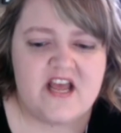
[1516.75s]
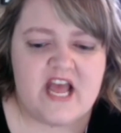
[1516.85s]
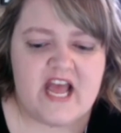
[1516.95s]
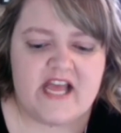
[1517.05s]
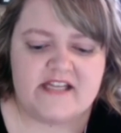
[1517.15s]

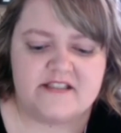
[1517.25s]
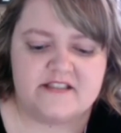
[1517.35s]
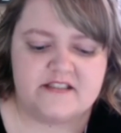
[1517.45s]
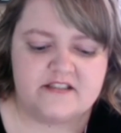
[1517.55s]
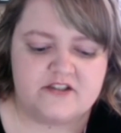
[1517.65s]
And
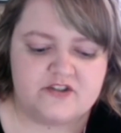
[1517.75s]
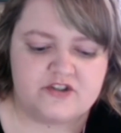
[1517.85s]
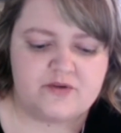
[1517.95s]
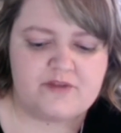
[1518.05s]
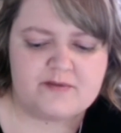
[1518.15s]

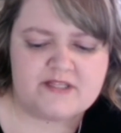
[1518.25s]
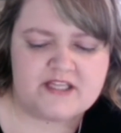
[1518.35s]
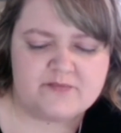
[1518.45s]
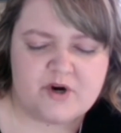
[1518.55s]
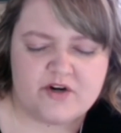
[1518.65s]
so maybe
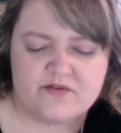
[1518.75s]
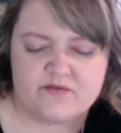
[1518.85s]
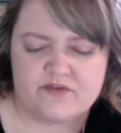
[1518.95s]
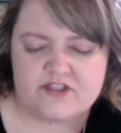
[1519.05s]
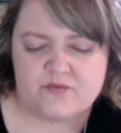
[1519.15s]
that's part of the
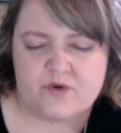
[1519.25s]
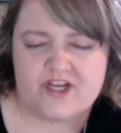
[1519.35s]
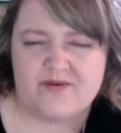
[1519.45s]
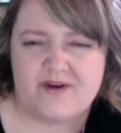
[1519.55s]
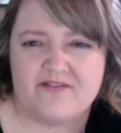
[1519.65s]
reason why
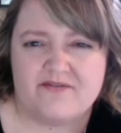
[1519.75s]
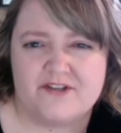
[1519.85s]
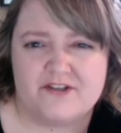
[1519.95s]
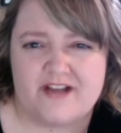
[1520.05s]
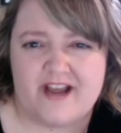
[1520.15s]
you have
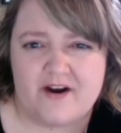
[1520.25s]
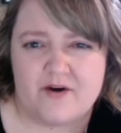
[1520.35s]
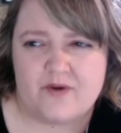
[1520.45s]
fear now,